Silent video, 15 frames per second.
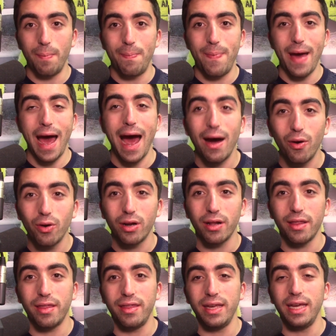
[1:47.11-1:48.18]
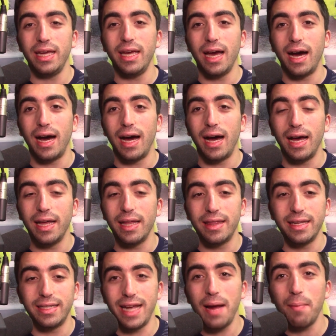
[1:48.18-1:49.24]
about
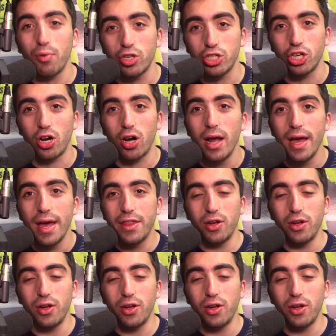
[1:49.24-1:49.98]
the temperature.